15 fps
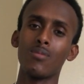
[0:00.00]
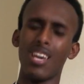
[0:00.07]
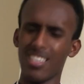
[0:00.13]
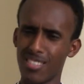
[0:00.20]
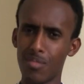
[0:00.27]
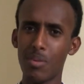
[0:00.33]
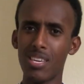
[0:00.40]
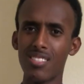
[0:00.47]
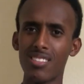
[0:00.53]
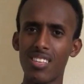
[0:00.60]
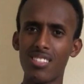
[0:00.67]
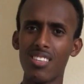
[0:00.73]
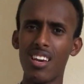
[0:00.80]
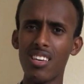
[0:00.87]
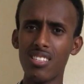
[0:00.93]
Is this making
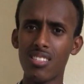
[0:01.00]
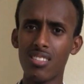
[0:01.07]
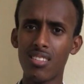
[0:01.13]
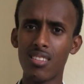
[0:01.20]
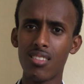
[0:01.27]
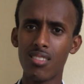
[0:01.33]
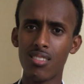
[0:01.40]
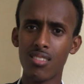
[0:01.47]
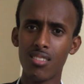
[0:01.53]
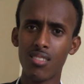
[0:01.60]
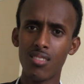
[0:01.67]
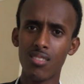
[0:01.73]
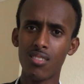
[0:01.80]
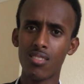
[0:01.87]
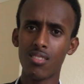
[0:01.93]
sense, guys?
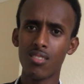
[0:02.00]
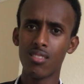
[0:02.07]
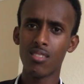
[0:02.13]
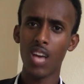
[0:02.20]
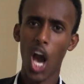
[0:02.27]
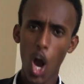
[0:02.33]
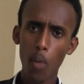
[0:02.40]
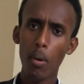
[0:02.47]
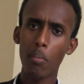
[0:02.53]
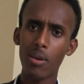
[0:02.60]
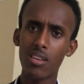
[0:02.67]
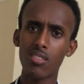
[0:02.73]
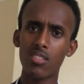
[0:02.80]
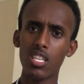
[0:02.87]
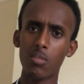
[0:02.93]
I hope I'm
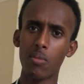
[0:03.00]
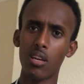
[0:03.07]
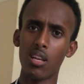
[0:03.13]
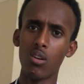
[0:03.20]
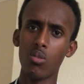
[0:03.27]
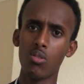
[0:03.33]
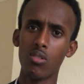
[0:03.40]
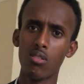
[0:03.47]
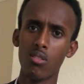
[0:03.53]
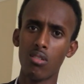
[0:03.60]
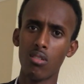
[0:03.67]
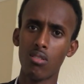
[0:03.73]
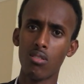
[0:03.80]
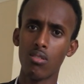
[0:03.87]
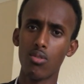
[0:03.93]
making sense by now.
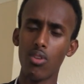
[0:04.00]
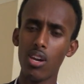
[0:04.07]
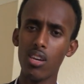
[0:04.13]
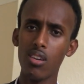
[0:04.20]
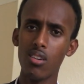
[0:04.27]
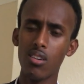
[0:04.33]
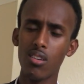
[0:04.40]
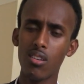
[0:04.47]
Right?